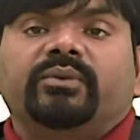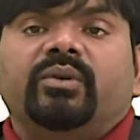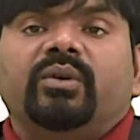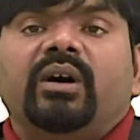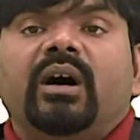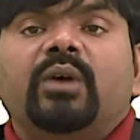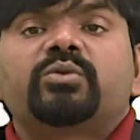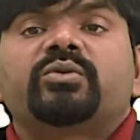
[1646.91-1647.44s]
or
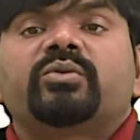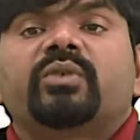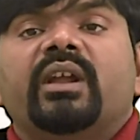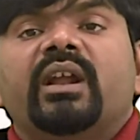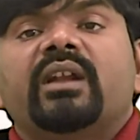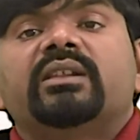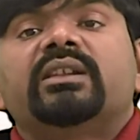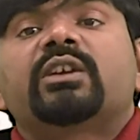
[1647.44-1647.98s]
how to
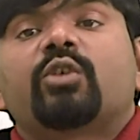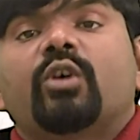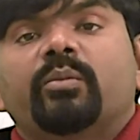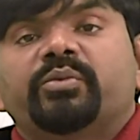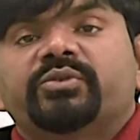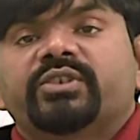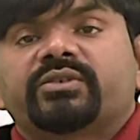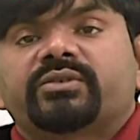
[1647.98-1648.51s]
end the
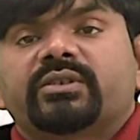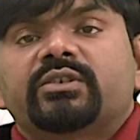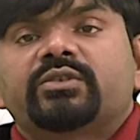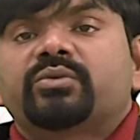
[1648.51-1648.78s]
composition.